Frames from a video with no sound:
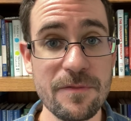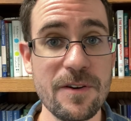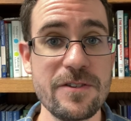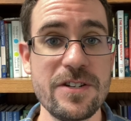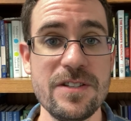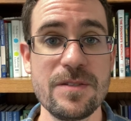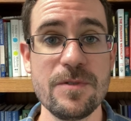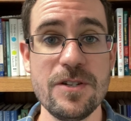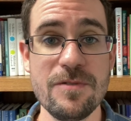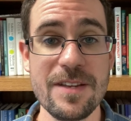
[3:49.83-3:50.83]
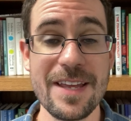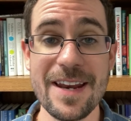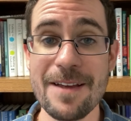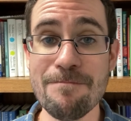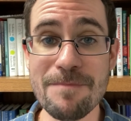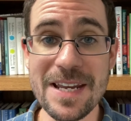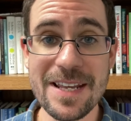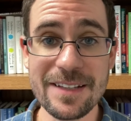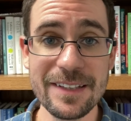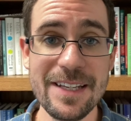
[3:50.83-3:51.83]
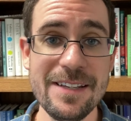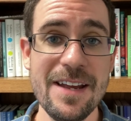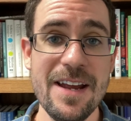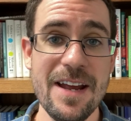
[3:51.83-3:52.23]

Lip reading: versions, which you can get immediately.